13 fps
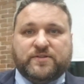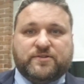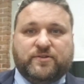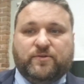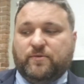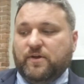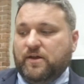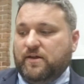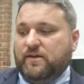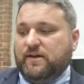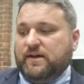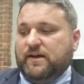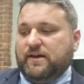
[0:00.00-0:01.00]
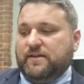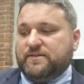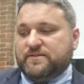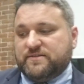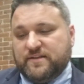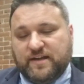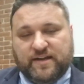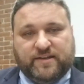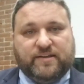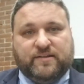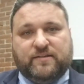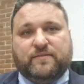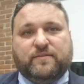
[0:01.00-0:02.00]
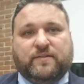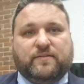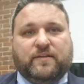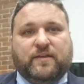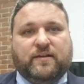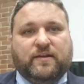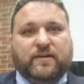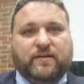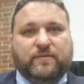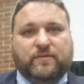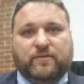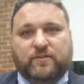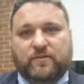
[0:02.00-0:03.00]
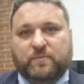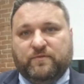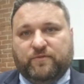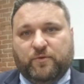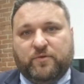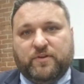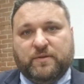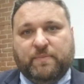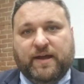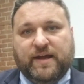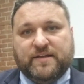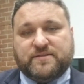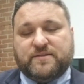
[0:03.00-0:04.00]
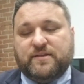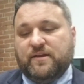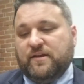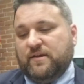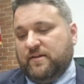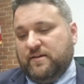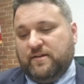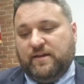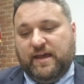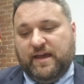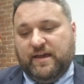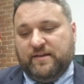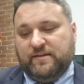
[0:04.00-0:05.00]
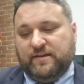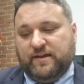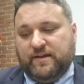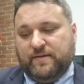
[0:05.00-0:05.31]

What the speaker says: So this is an idea that has been floated in the past, and